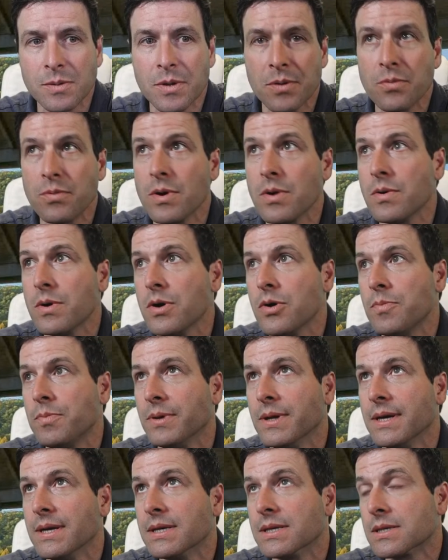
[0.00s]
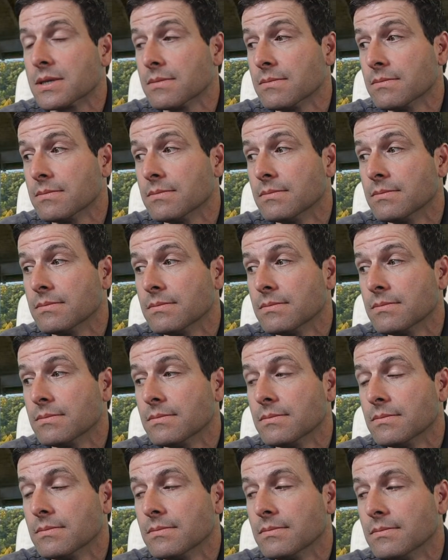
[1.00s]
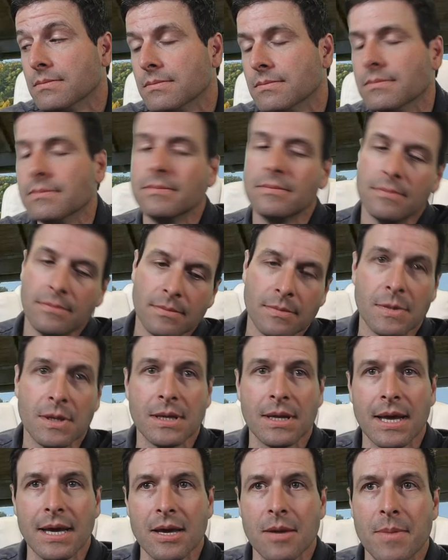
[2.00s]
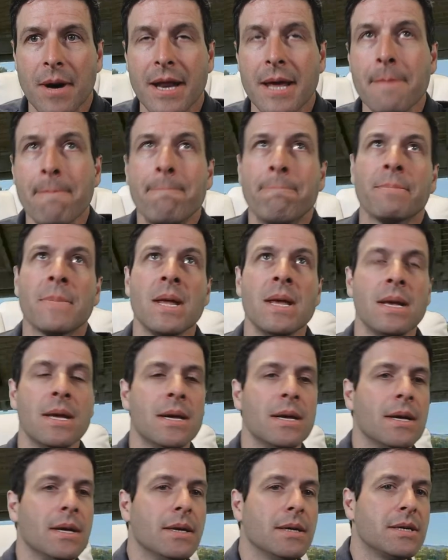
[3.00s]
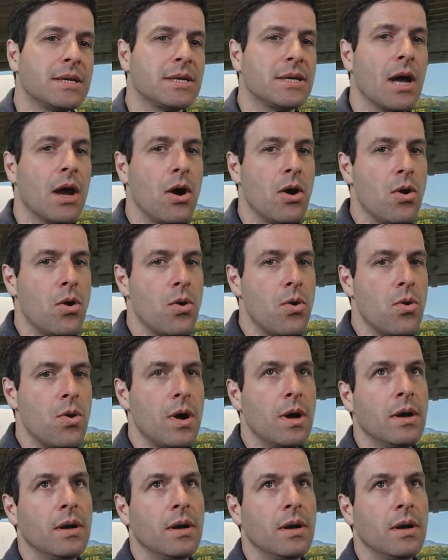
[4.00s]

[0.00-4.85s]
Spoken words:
a woohoo, please? Woohoo! Thank you, buddy. So